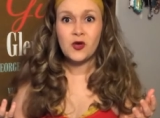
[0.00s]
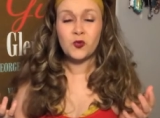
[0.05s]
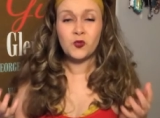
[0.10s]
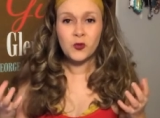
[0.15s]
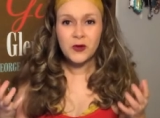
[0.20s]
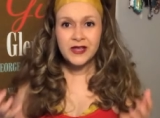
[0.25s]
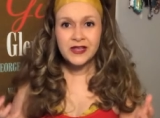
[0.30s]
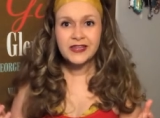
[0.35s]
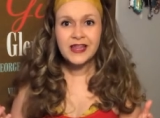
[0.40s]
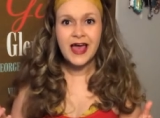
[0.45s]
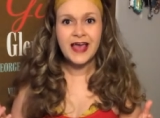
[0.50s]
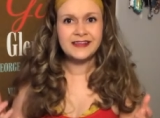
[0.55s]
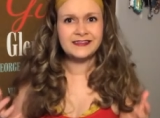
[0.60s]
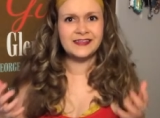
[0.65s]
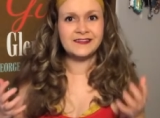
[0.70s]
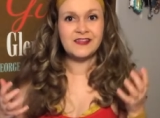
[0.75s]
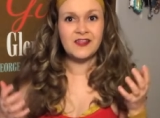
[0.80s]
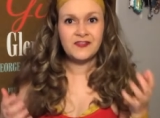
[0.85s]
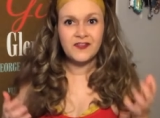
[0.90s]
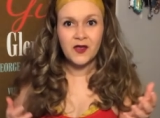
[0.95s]

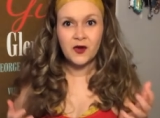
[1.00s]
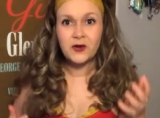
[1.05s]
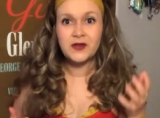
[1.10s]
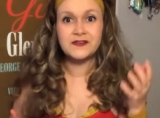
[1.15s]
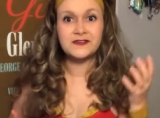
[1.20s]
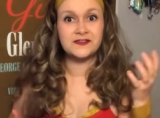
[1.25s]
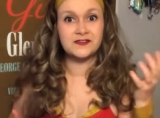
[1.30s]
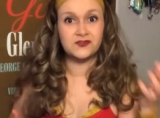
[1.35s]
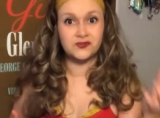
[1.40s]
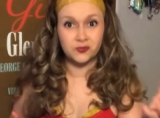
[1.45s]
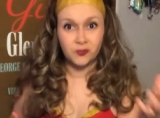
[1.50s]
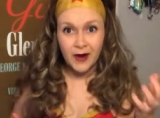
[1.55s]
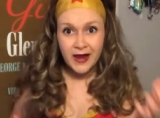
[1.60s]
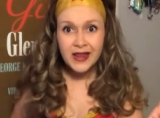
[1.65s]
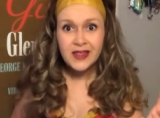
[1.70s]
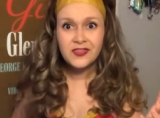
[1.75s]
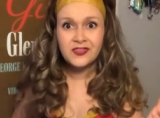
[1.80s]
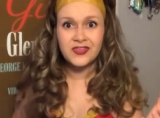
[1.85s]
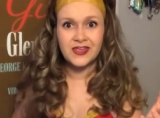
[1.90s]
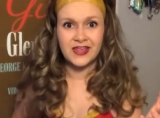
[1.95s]
realizing that there is
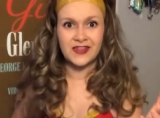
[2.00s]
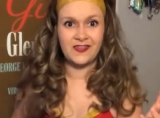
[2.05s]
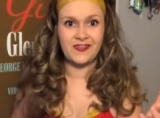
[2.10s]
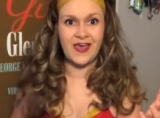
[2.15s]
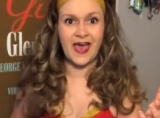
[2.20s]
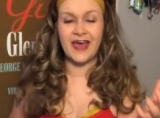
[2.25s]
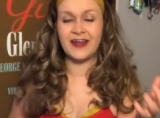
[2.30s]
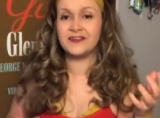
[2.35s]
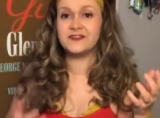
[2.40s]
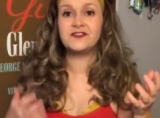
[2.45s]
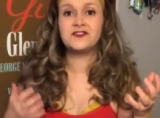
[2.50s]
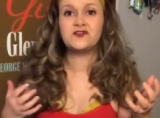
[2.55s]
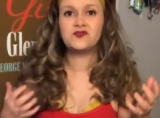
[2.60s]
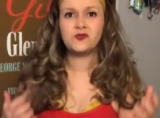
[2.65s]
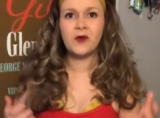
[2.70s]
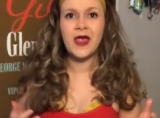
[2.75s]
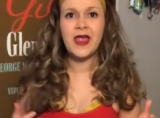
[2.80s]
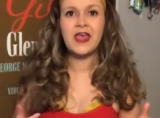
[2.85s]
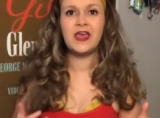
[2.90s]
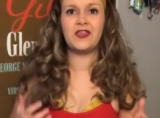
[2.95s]
strength in that,
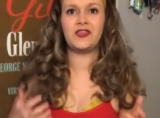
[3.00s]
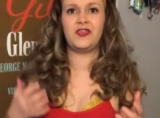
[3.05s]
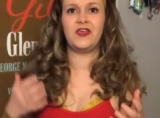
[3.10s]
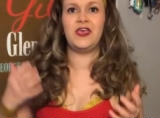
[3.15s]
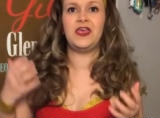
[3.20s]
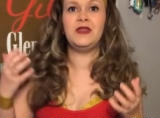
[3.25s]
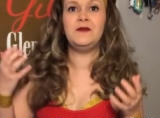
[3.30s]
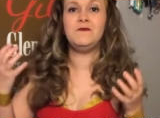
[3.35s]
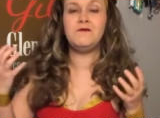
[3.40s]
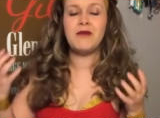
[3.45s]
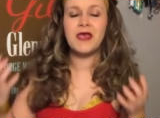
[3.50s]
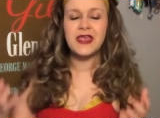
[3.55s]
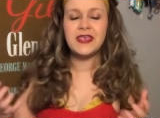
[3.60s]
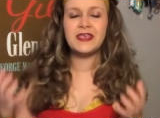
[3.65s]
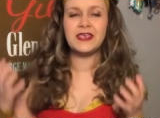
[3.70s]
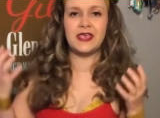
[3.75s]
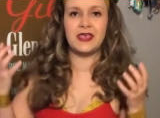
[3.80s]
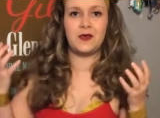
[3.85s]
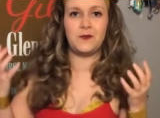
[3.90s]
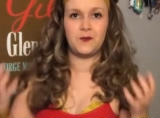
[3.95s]
strength in
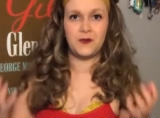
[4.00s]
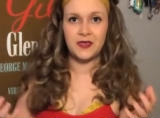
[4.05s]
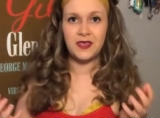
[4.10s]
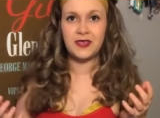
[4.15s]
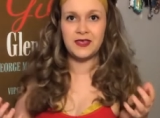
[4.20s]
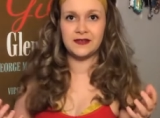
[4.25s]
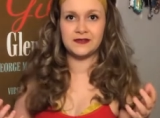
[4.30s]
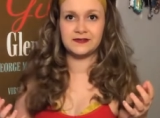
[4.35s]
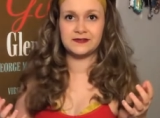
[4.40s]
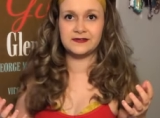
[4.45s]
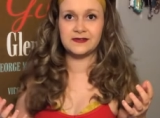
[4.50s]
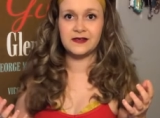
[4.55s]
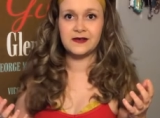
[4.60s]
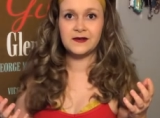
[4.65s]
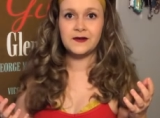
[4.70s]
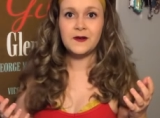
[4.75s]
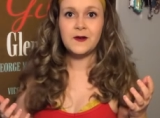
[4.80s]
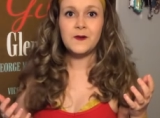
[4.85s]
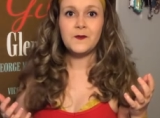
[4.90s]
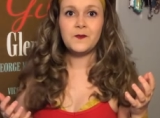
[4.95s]
making peace.
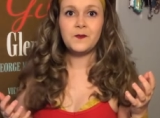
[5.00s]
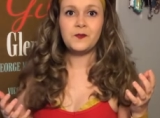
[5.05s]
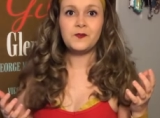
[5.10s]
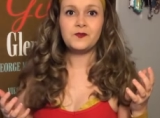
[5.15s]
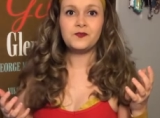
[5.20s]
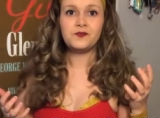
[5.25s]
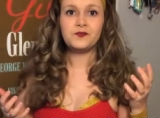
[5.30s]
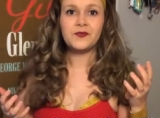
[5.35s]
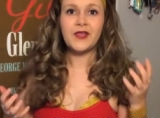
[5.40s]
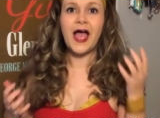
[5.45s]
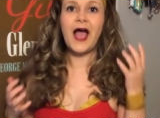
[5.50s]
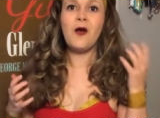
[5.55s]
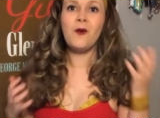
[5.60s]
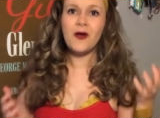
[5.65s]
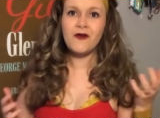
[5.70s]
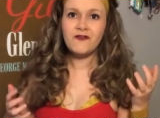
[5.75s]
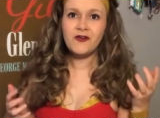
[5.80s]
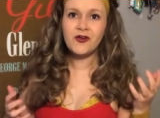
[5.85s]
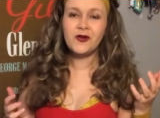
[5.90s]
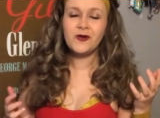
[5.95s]

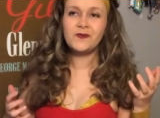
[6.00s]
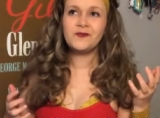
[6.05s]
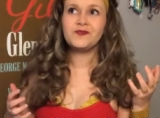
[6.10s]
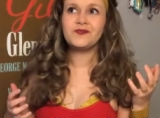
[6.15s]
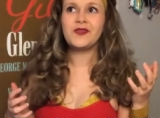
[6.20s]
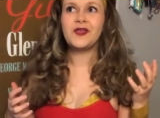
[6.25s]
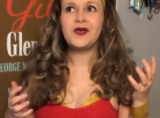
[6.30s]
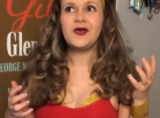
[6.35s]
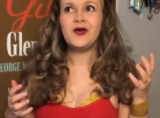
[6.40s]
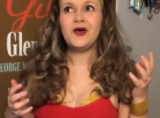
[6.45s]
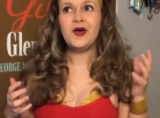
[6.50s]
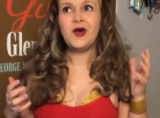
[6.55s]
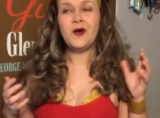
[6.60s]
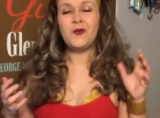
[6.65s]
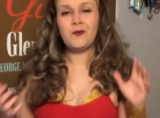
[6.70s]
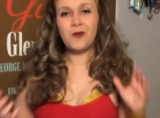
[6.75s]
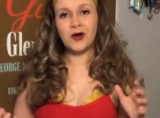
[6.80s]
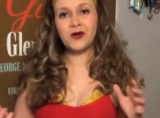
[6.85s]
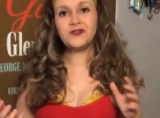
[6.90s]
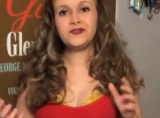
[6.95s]
However,
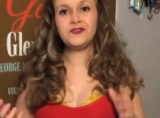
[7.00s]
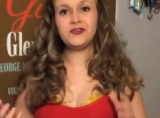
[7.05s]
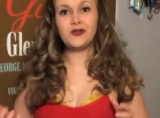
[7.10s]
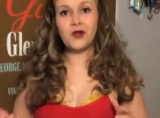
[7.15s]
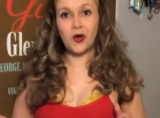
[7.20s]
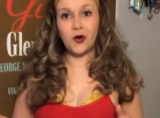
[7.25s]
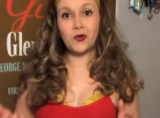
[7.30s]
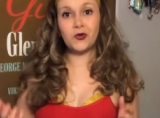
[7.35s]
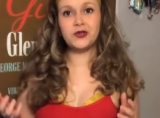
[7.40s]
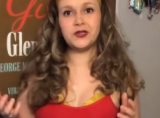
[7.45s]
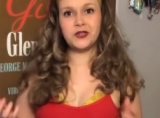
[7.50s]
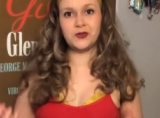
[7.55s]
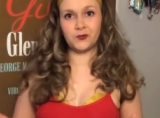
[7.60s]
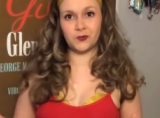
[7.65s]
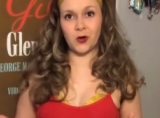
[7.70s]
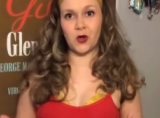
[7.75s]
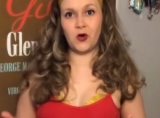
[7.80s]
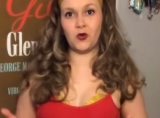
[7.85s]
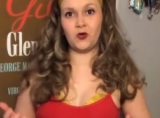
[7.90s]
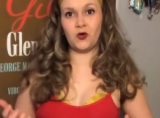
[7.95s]
Marston only
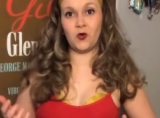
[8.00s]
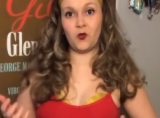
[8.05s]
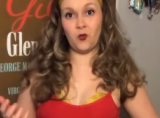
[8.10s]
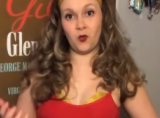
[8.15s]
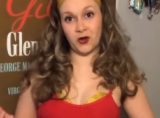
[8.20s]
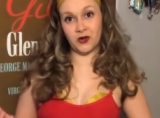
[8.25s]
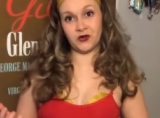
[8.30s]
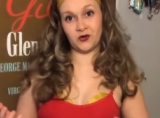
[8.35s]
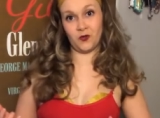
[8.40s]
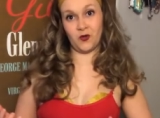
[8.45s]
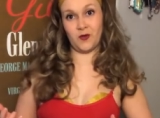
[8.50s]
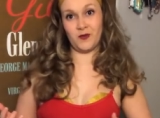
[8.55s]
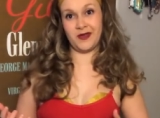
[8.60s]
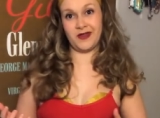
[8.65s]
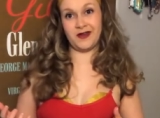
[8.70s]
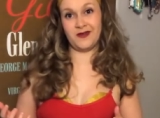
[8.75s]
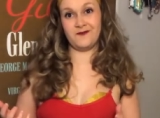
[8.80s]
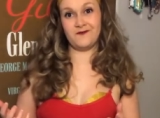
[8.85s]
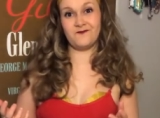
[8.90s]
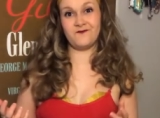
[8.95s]
wrote Wonder
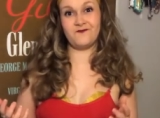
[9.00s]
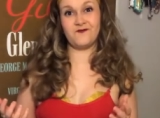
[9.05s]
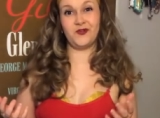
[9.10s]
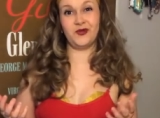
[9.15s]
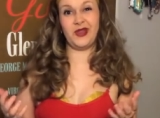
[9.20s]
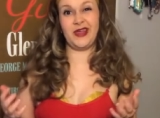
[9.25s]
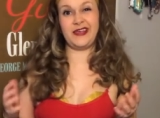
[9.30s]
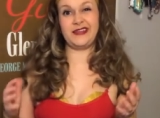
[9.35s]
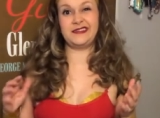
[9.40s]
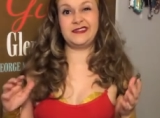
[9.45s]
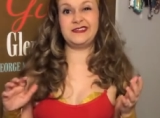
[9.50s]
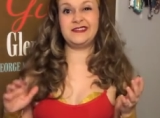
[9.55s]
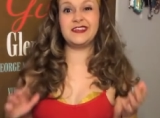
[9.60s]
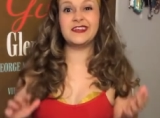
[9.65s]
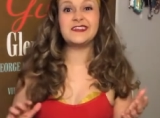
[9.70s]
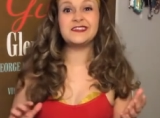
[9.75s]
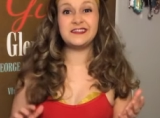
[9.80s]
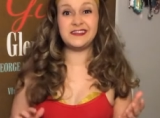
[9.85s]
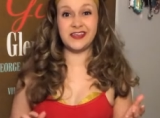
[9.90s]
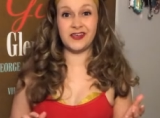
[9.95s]
Woman for like
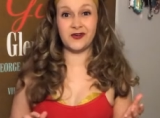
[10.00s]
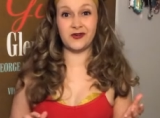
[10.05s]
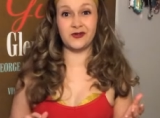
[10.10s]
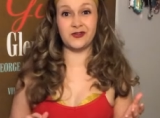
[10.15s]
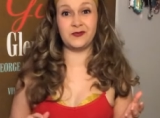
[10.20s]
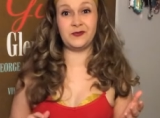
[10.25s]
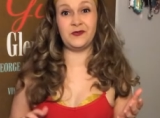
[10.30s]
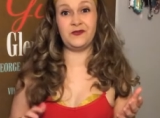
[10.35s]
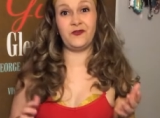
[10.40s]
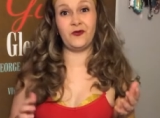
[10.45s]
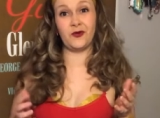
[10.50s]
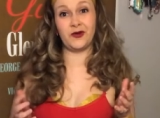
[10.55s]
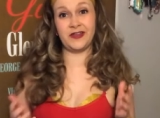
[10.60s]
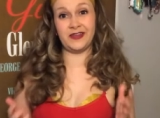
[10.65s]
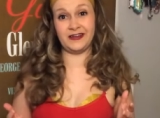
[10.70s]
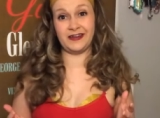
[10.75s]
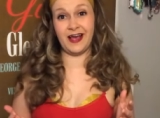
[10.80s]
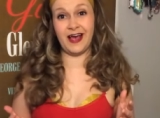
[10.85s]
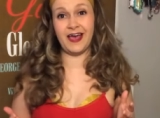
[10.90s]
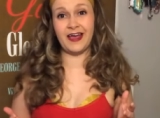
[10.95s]
six years before he
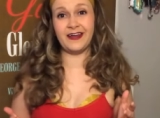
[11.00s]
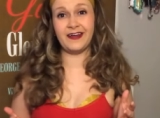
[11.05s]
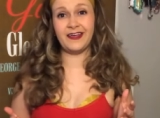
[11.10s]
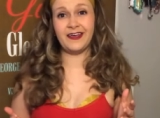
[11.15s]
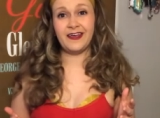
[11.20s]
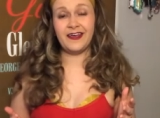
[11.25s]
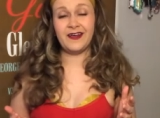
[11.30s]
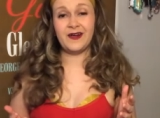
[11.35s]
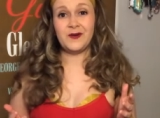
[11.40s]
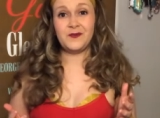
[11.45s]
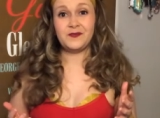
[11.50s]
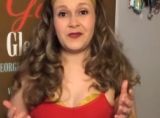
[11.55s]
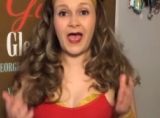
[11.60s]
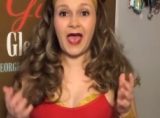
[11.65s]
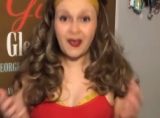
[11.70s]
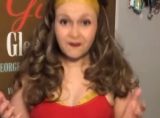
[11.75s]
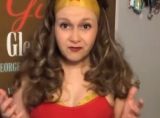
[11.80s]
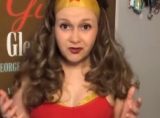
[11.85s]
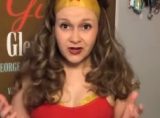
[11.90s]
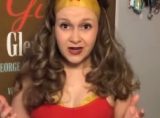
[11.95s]
died.
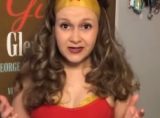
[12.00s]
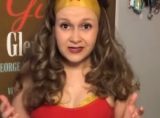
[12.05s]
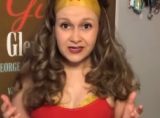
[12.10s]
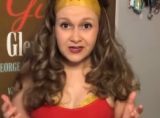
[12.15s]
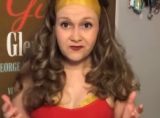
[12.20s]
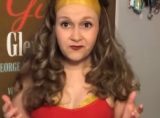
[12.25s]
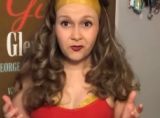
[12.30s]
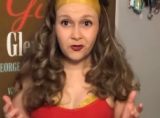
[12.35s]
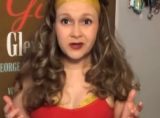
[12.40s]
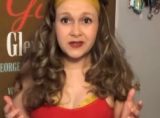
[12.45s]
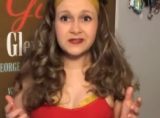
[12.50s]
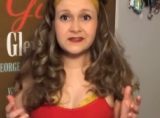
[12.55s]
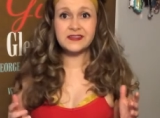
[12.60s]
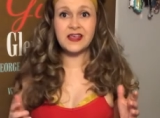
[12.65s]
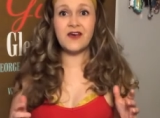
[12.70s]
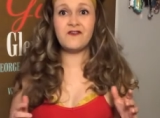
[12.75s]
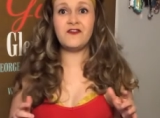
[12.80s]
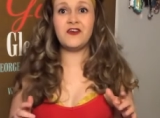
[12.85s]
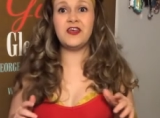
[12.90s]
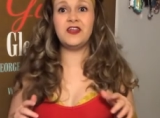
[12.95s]
After
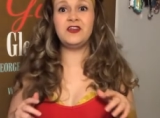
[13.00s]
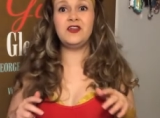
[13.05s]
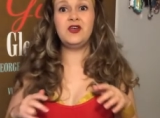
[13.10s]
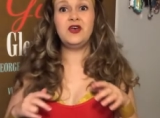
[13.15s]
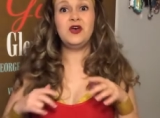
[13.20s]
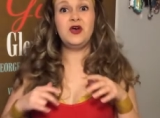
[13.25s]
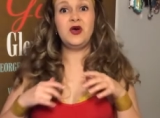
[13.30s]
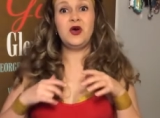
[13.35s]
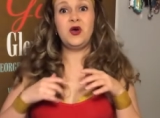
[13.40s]
1947,